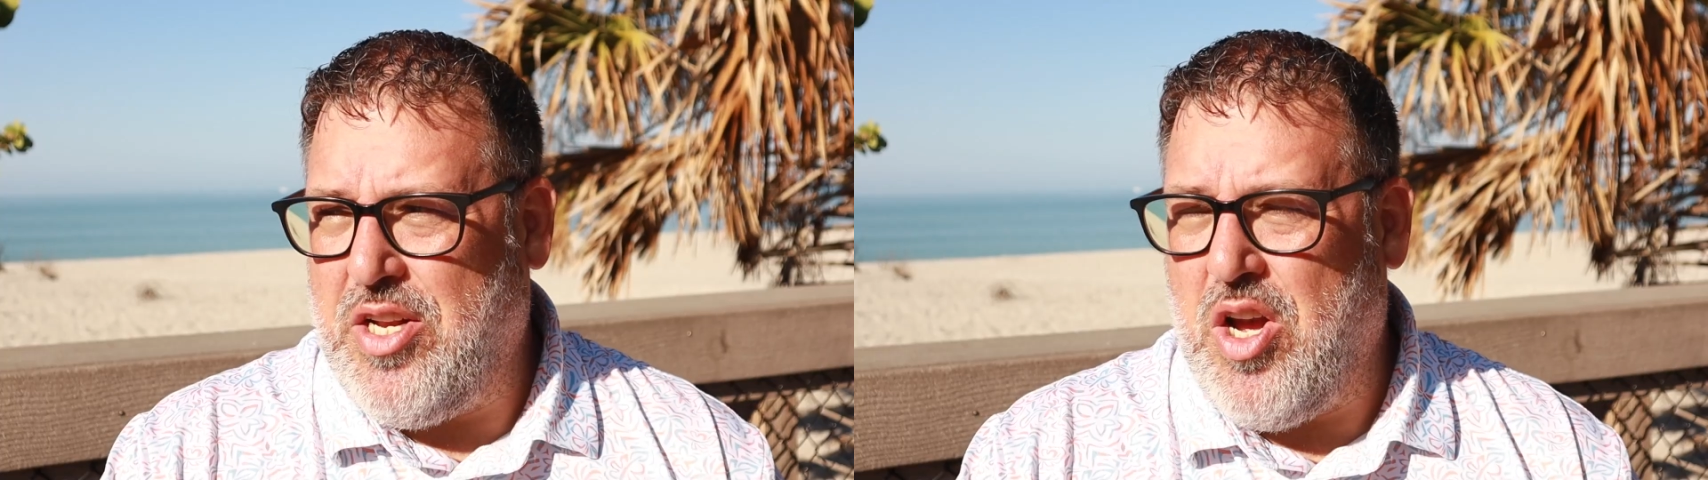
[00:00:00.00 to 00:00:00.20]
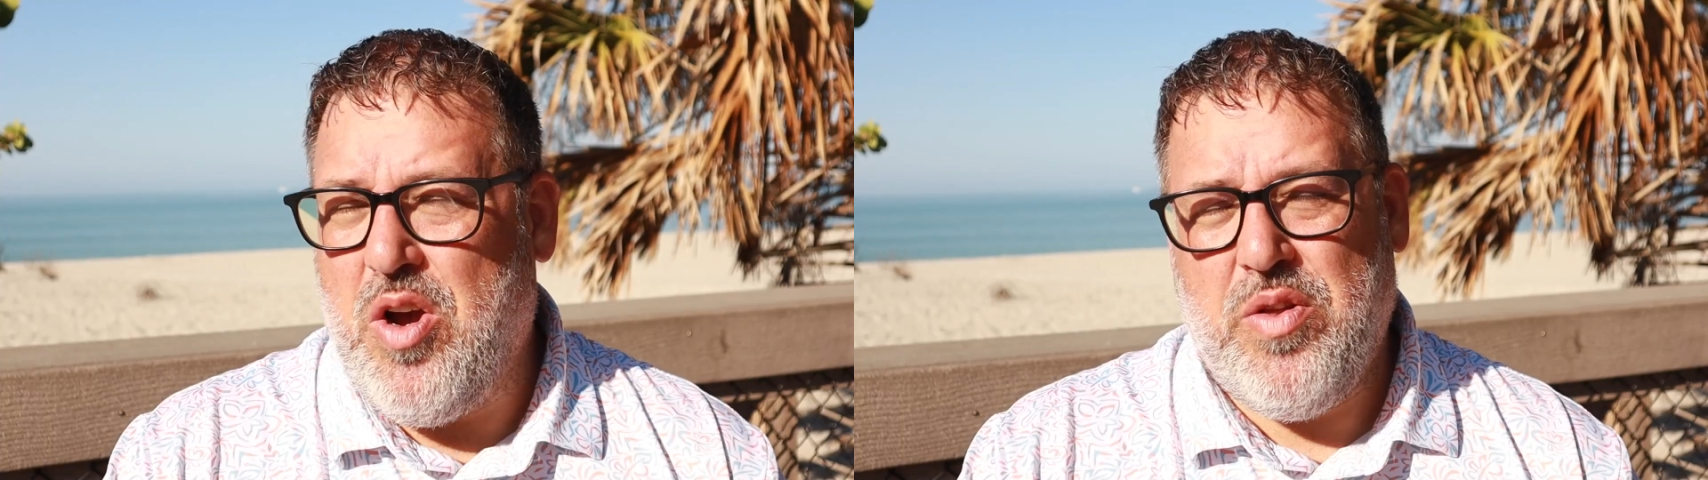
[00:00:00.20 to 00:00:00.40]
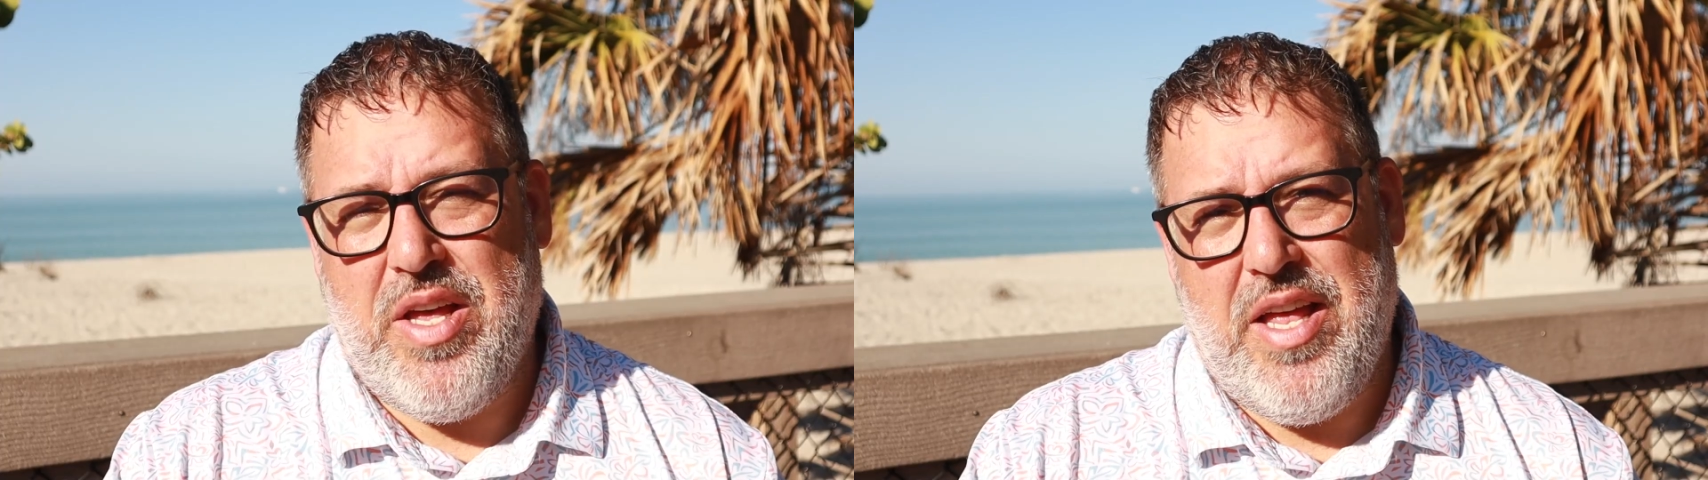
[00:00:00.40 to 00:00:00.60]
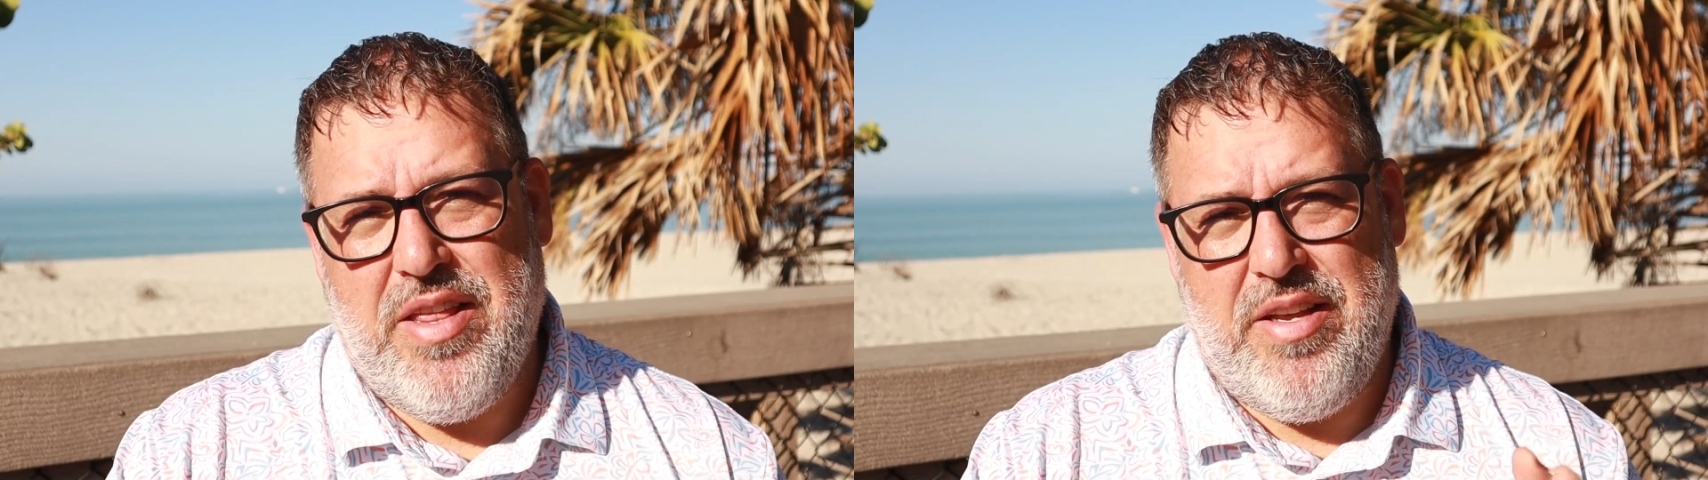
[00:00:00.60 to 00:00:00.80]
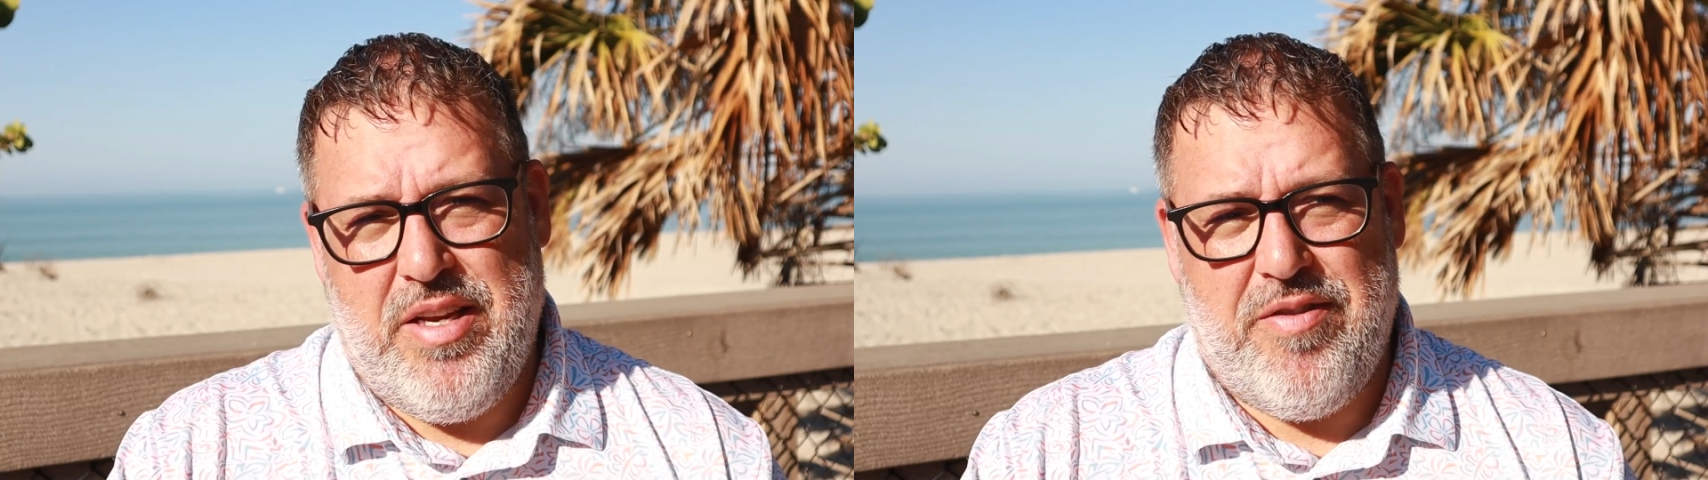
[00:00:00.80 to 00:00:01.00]
you know
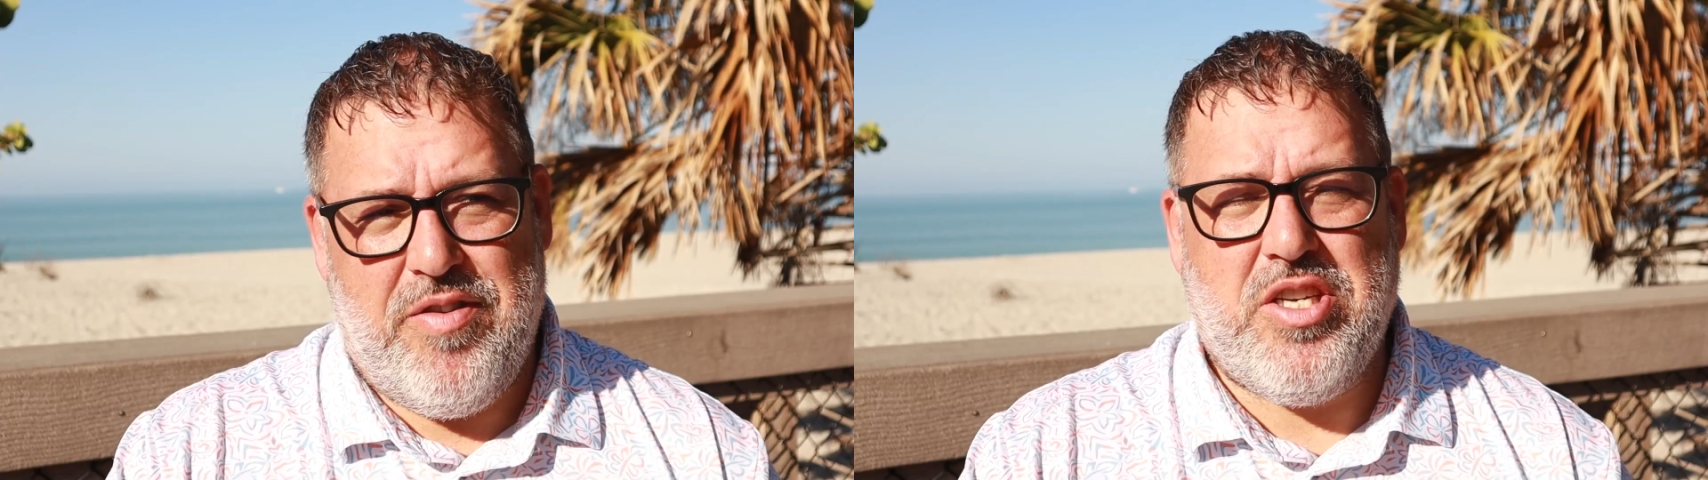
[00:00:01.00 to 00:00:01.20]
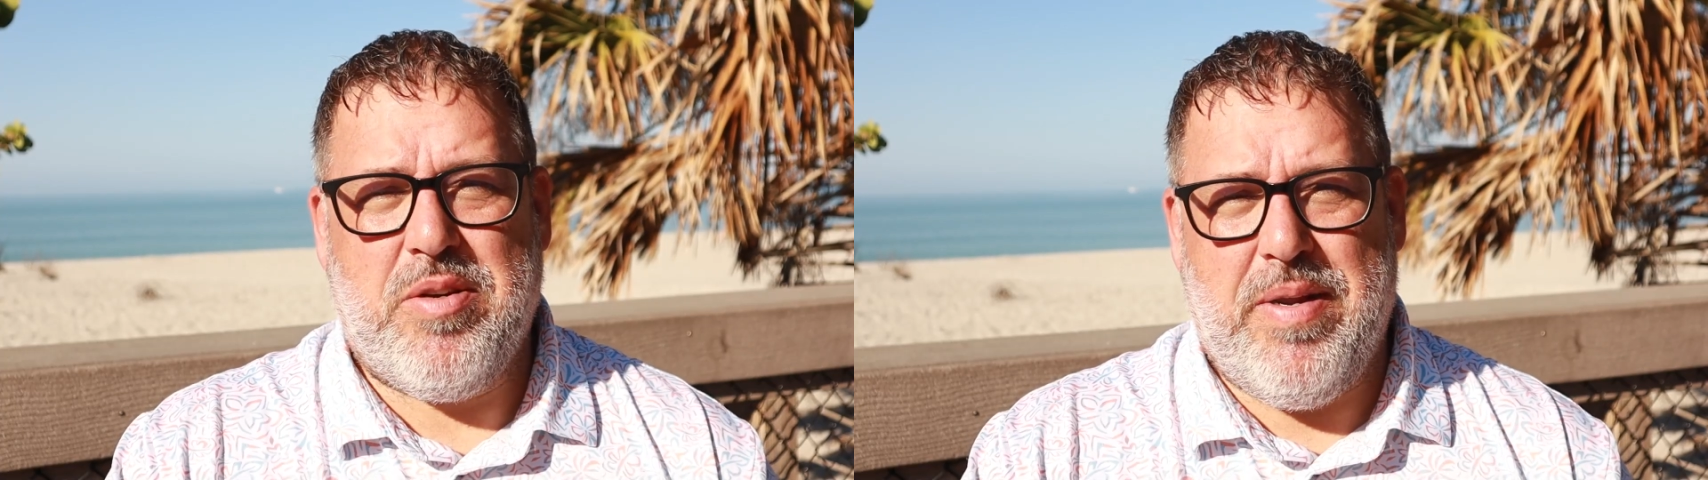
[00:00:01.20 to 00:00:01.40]
that the fishing